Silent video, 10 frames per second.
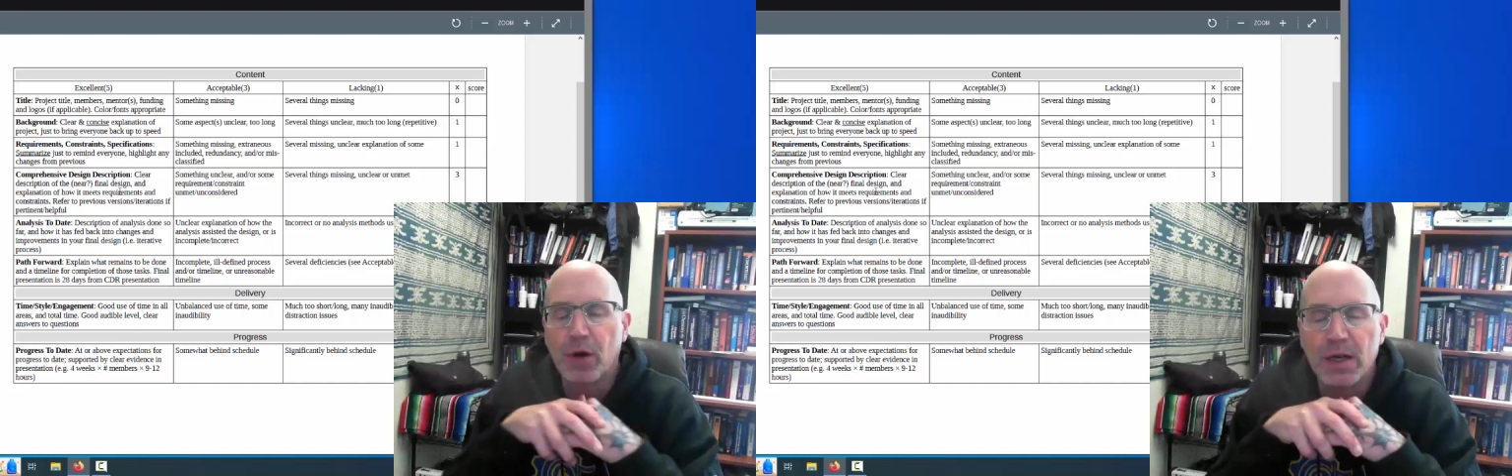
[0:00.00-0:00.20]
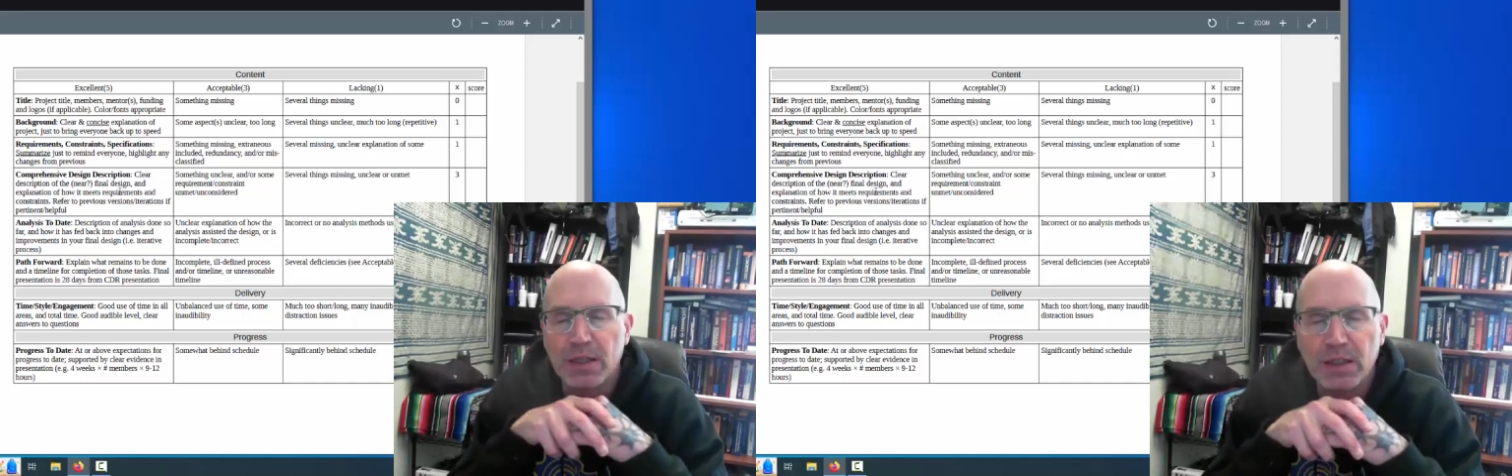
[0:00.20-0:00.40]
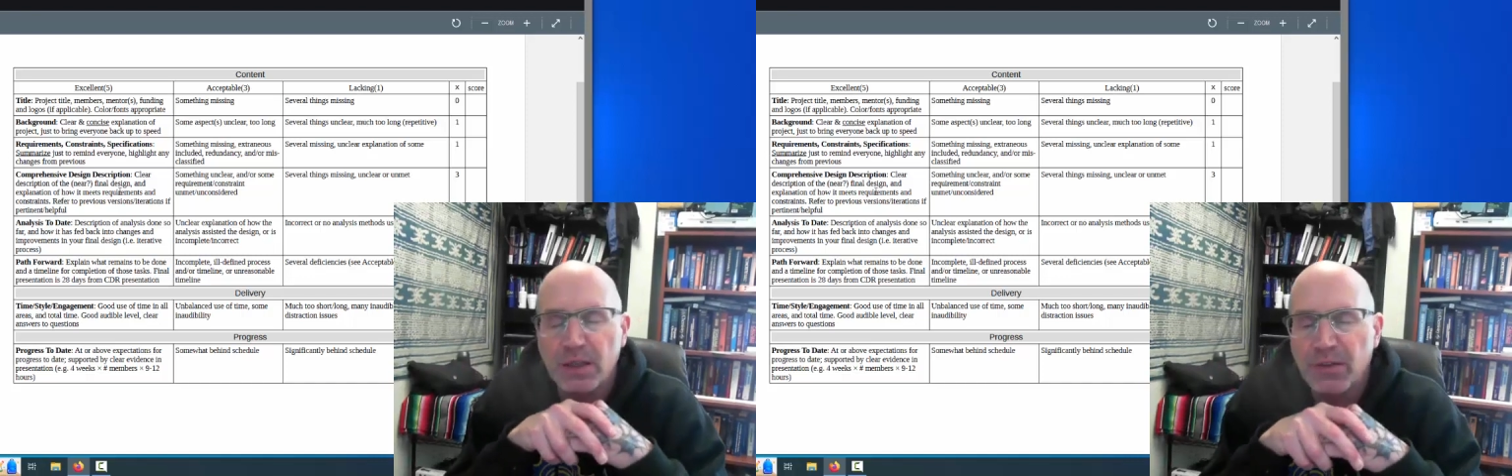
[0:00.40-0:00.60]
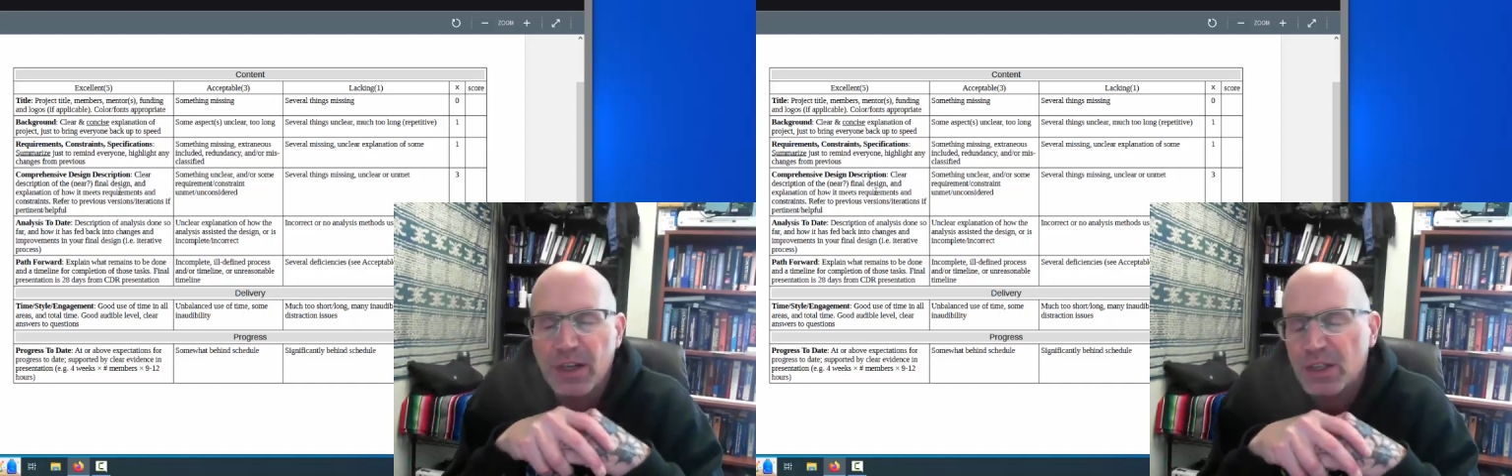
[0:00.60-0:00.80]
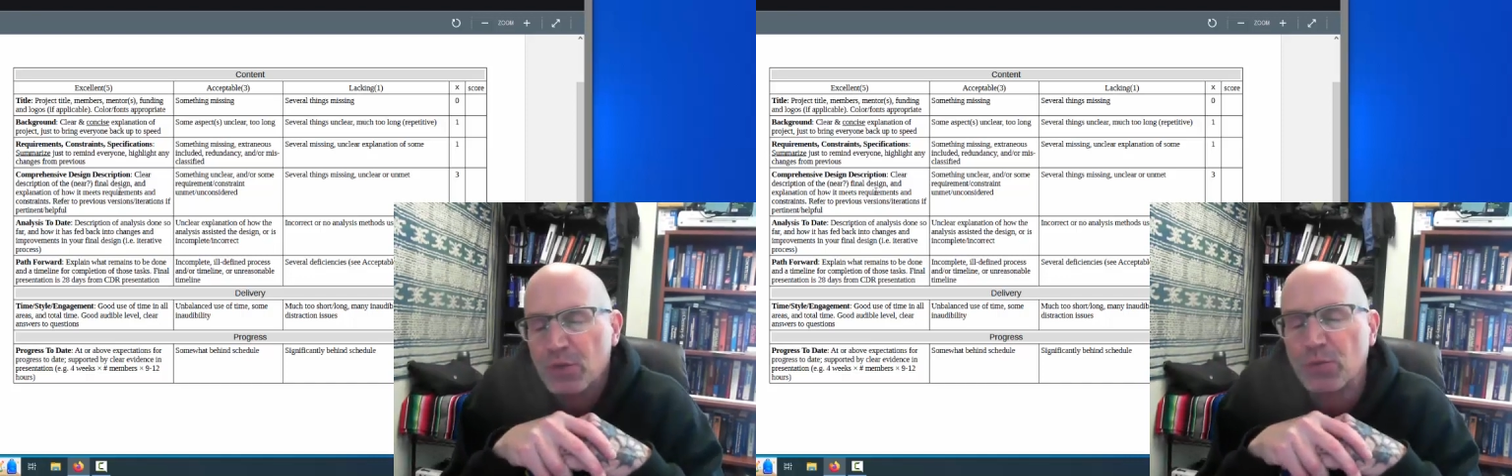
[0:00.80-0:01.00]
process if it
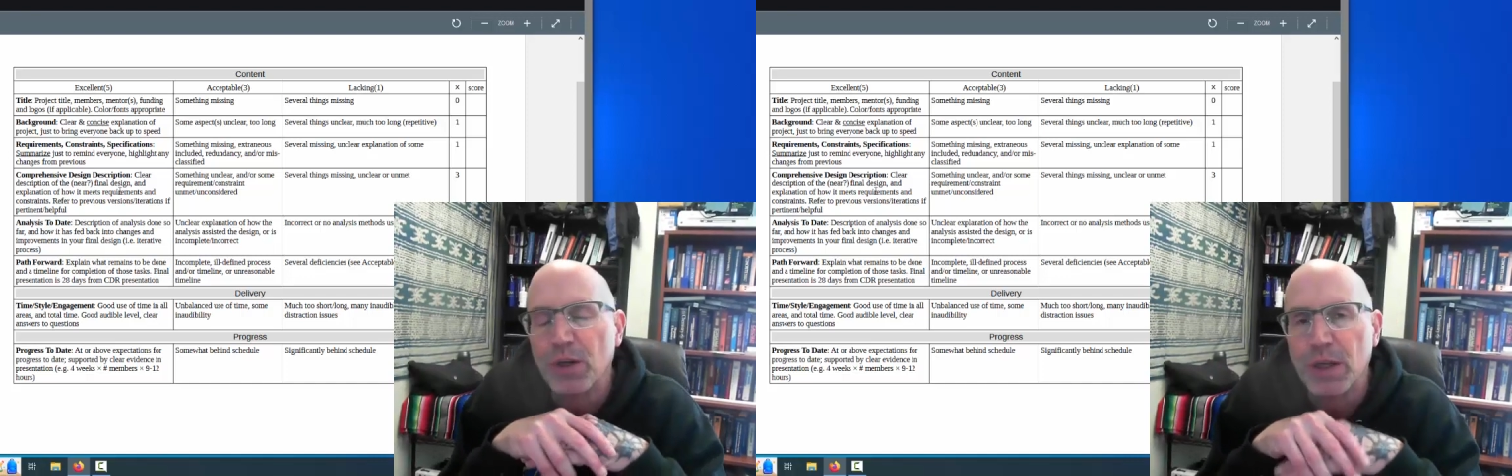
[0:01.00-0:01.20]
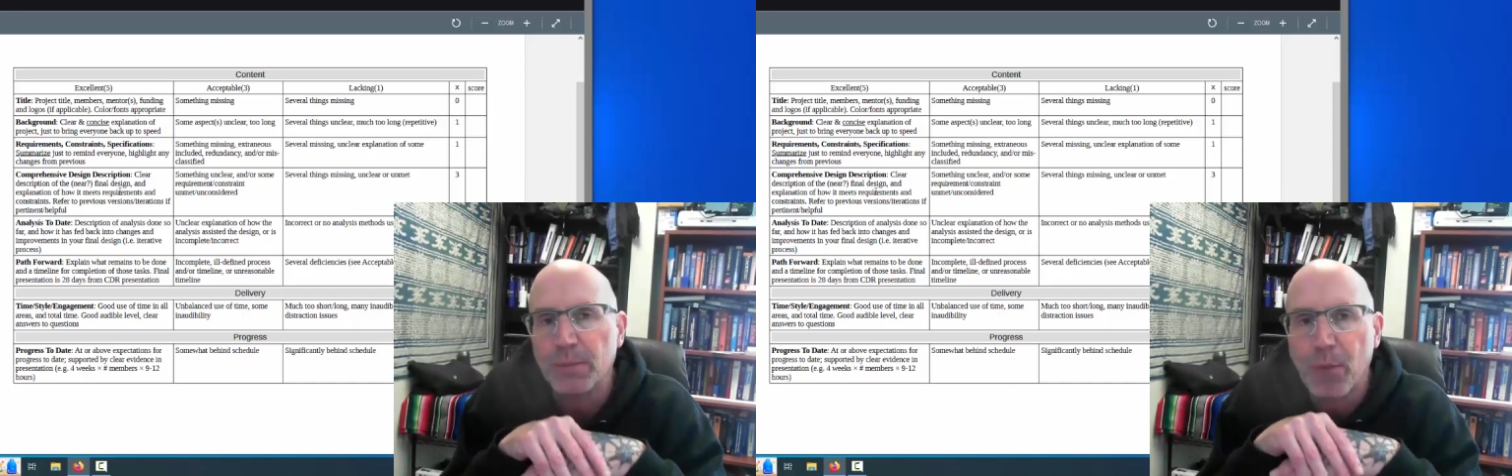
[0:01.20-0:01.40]
isn't really